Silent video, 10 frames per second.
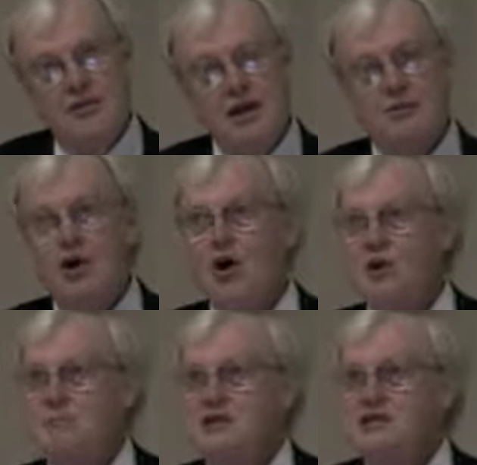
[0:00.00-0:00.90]
Think of all
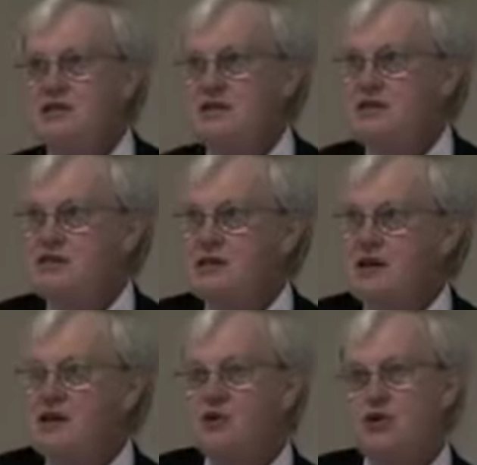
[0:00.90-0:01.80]
the businesses
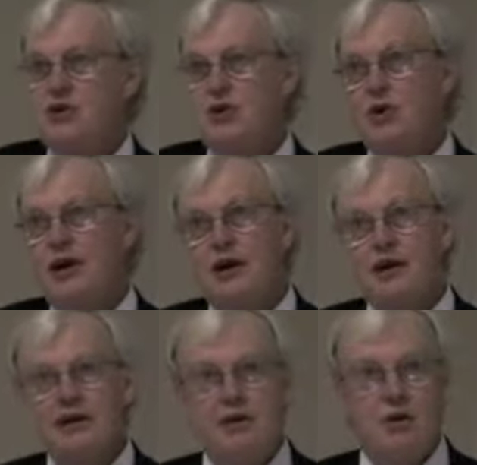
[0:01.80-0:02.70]
that either you're
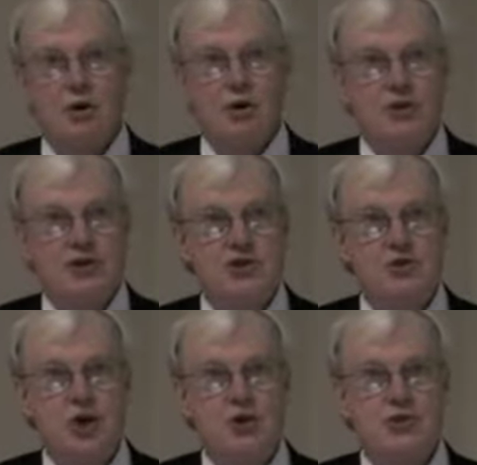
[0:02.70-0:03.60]
in or that you
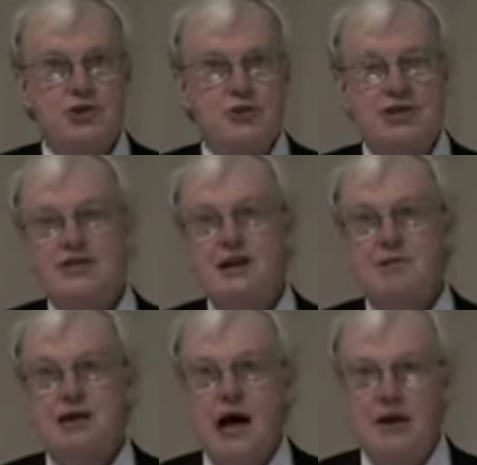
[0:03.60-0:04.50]
go to. Let's take
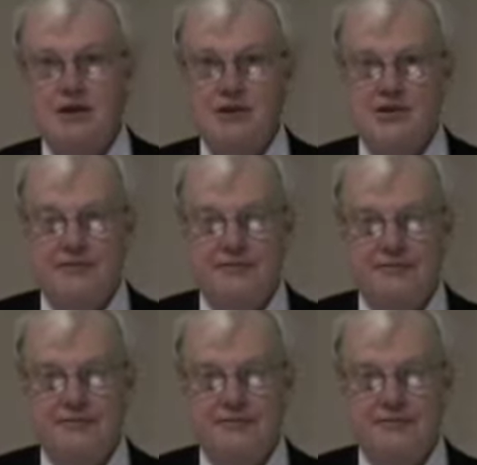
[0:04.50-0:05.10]
McDonald's.